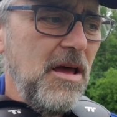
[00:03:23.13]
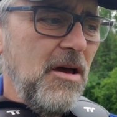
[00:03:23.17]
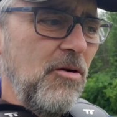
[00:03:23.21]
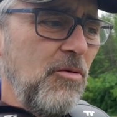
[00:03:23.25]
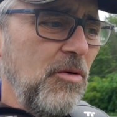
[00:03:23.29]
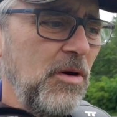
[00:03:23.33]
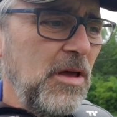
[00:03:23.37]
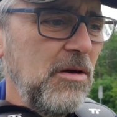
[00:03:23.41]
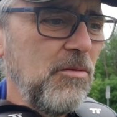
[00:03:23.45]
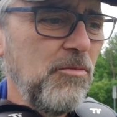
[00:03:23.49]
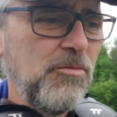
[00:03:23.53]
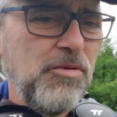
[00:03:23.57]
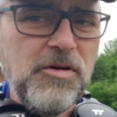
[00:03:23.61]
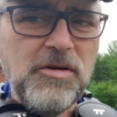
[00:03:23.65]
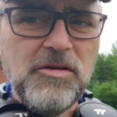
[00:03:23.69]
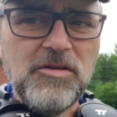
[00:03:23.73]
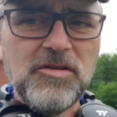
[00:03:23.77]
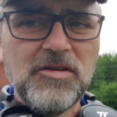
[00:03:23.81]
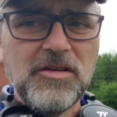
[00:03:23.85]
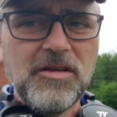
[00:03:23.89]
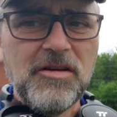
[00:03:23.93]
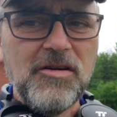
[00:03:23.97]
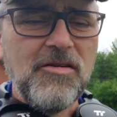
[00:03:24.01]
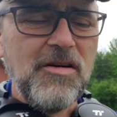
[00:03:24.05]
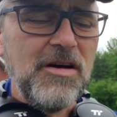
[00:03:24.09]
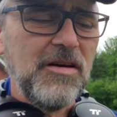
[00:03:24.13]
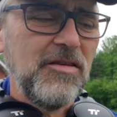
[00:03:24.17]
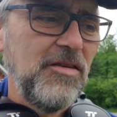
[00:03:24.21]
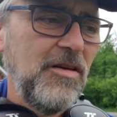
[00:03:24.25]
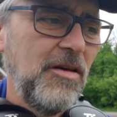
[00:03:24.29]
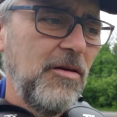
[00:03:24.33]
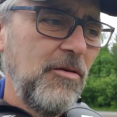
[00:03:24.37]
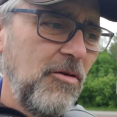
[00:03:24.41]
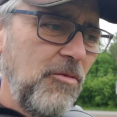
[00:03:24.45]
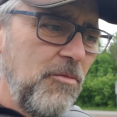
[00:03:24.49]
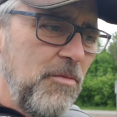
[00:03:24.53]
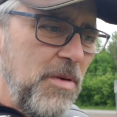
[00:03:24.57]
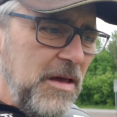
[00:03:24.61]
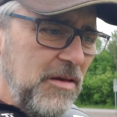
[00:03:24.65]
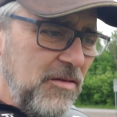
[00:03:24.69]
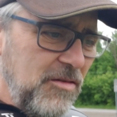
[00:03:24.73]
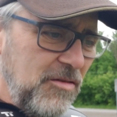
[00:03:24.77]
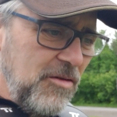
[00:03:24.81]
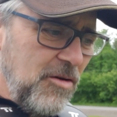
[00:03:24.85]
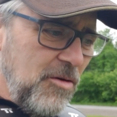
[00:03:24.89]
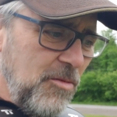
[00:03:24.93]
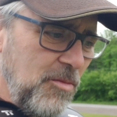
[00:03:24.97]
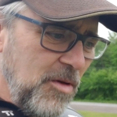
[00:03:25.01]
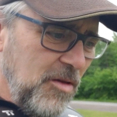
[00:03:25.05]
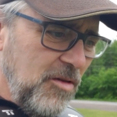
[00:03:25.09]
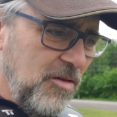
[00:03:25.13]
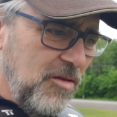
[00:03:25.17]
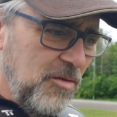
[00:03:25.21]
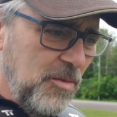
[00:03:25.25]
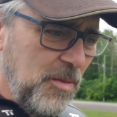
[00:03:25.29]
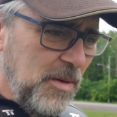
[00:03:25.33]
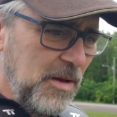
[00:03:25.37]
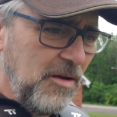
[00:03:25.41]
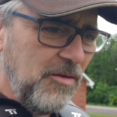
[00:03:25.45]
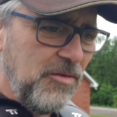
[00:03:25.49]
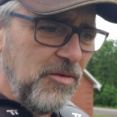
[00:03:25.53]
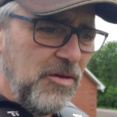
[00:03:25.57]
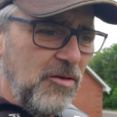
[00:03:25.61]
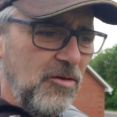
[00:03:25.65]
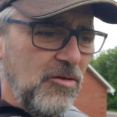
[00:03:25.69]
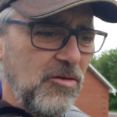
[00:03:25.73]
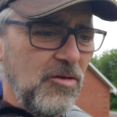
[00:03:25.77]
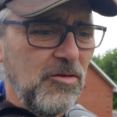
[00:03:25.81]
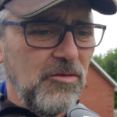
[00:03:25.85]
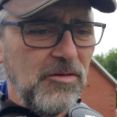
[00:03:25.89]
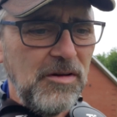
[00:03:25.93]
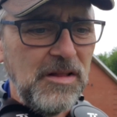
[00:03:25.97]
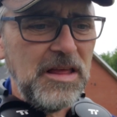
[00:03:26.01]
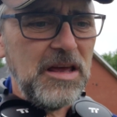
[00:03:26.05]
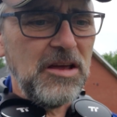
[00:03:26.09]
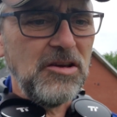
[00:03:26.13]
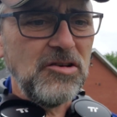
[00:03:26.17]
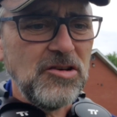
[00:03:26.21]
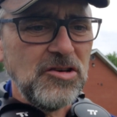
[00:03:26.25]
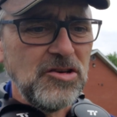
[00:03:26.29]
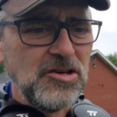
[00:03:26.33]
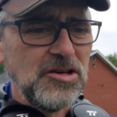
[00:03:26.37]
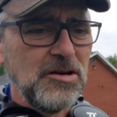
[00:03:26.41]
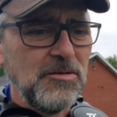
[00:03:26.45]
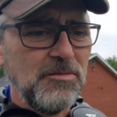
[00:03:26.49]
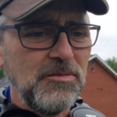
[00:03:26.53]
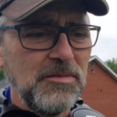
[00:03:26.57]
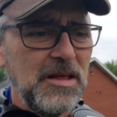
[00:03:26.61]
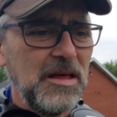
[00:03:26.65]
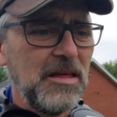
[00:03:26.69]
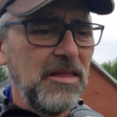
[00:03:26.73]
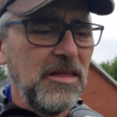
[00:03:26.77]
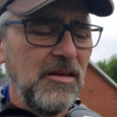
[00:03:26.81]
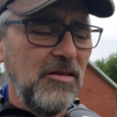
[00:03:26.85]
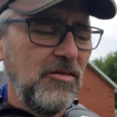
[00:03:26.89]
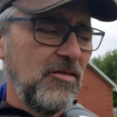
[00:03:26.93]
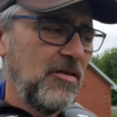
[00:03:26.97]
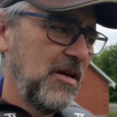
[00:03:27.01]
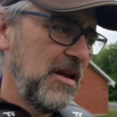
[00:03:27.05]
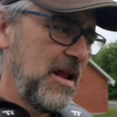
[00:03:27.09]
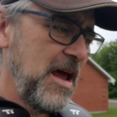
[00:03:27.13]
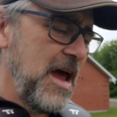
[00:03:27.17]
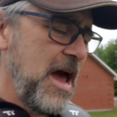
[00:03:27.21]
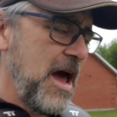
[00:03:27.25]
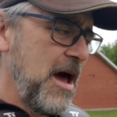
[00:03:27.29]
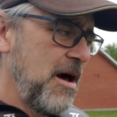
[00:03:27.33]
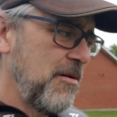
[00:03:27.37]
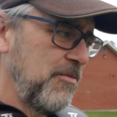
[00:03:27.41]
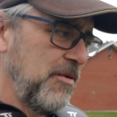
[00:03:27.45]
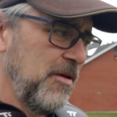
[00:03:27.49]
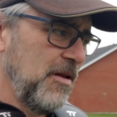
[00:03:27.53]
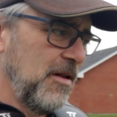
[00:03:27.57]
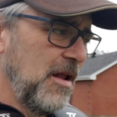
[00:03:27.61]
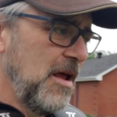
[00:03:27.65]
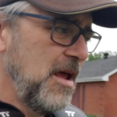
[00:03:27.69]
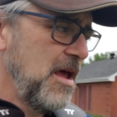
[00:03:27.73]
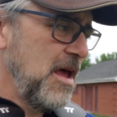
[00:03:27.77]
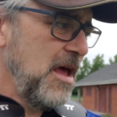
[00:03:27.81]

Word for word: We can preach the best sermons, but if there's no relationship, nothing's going to happen.